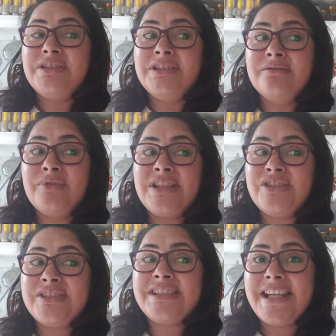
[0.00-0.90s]
when
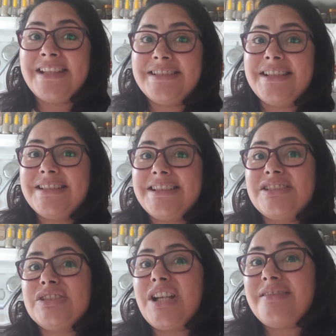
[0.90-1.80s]
you say there
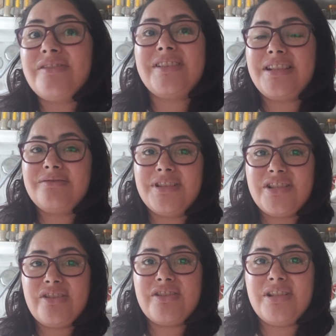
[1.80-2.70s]
is love in that
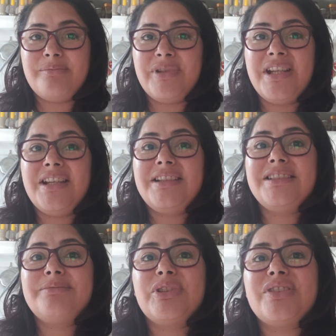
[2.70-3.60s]
relationship,
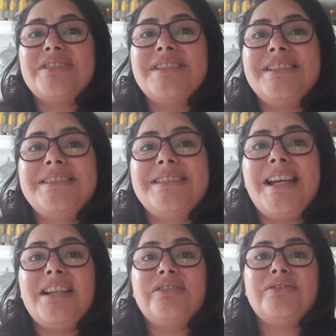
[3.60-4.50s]
it's because it's
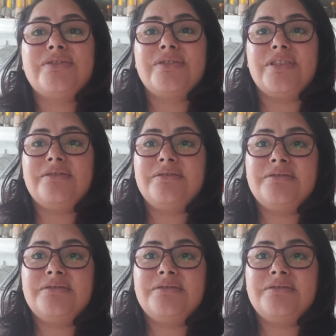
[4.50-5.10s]
natural.